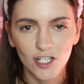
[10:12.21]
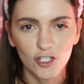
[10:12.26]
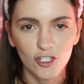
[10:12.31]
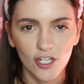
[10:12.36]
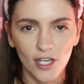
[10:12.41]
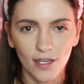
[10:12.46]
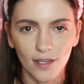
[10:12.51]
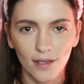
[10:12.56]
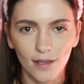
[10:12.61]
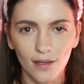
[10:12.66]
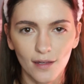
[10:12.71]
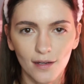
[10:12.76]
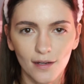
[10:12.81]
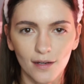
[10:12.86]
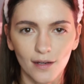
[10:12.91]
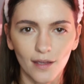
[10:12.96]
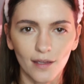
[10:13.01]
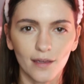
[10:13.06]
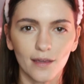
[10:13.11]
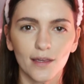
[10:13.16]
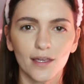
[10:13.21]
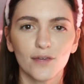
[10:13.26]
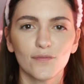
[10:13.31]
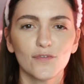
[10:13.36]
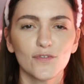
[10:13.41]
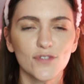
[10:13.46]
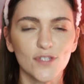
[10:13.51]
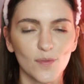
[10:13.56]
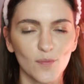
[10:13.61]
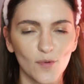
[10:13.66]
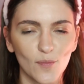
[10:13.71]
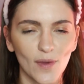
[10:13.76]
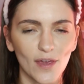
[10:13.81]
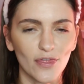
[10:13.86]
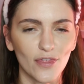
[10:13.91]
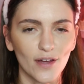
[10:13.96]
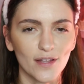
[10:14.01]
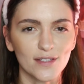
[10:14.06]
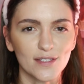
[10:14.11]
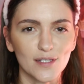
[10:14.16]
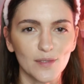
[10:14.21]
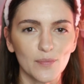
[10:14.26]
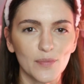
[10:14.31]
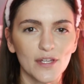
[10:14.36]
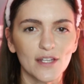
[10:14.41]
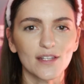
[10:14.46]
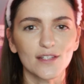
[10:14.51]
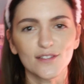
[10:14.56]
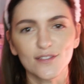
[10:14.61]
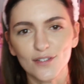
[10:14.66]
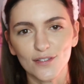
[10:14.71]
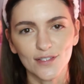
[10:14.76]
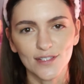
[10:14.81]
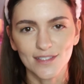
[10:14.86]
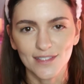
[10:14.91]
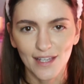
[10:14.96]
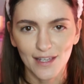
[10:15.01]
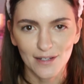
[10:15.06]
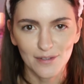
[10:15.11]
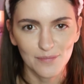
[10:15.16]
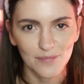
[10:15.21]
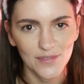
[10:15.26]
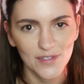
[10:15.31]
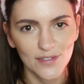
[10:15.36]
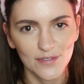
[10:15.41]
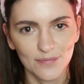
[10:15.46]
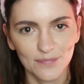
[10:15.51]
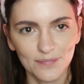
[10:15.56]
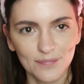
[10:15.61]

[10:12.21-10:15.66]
check-in and I can give you some of my thoughts and opinions on these items.